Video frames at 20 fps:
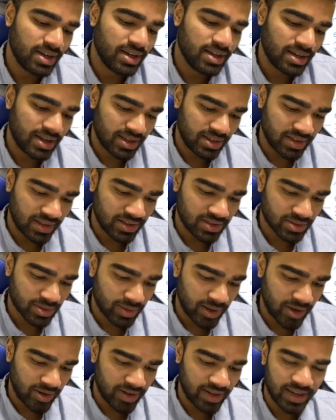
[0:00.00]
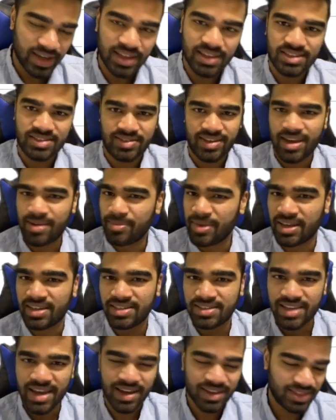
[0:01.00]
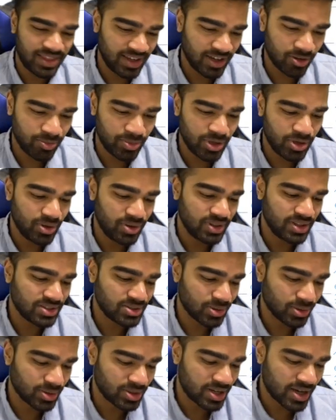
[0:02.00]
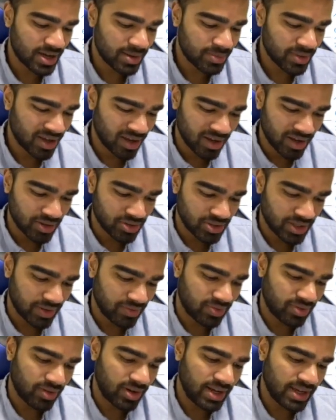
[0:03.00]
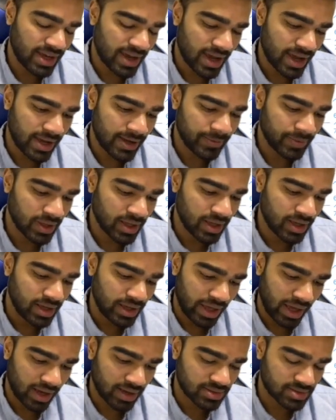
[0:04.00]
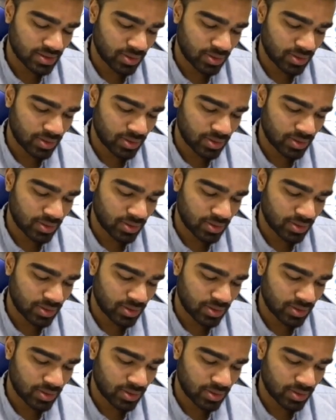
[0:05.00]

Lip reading: and then square it again. Same exact thing I've been doing this whole time. So you have 3a x